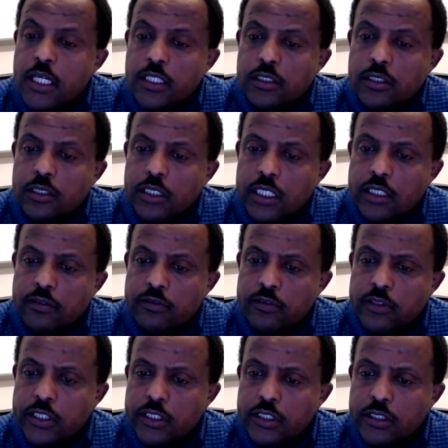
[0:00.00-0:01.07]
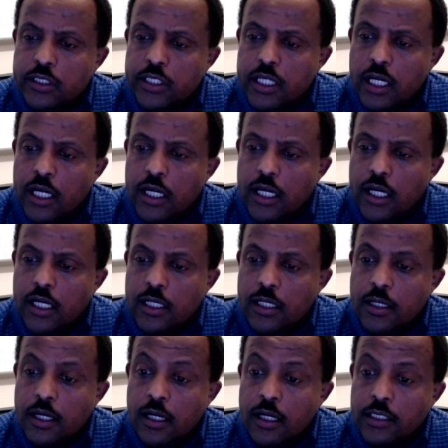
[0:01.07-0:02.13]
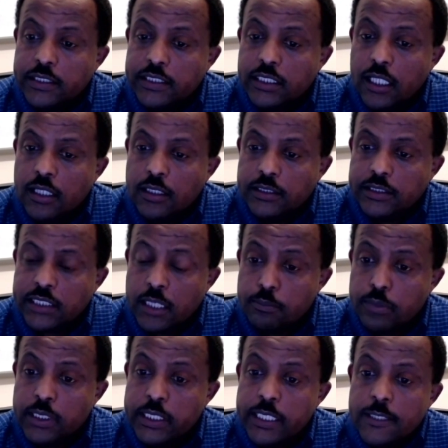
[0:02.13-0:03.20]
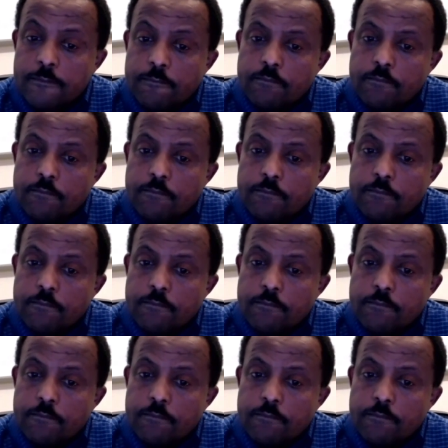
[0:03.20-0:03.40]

to get a very good uh, uh, uh, sampling.